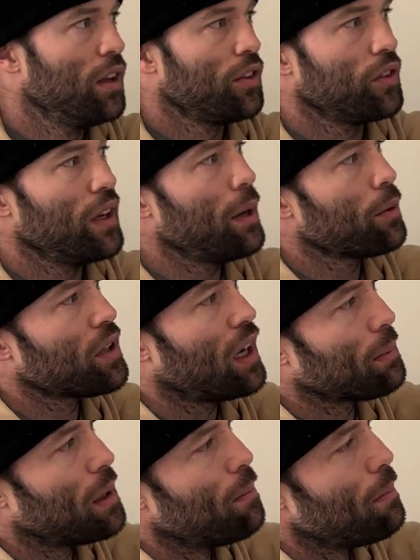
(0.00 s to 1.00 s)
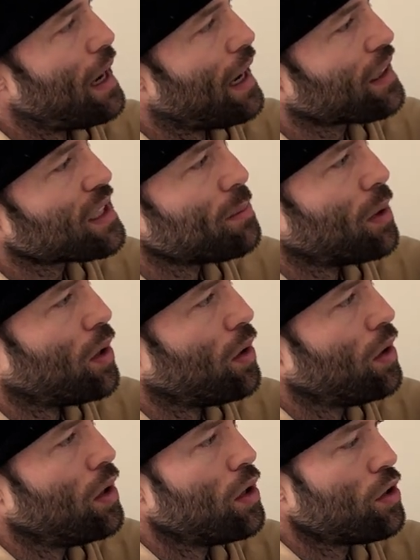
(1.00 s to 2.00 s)
Today we're talking about
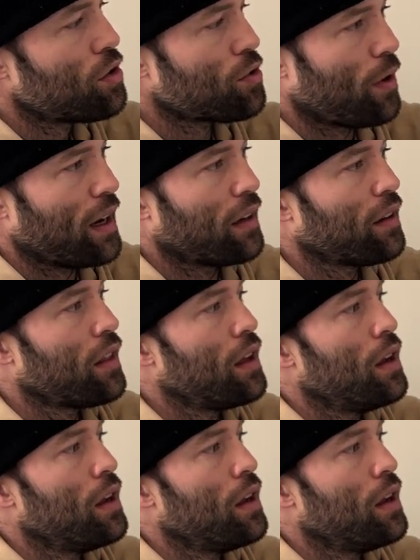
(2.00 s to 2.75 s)
maximal strength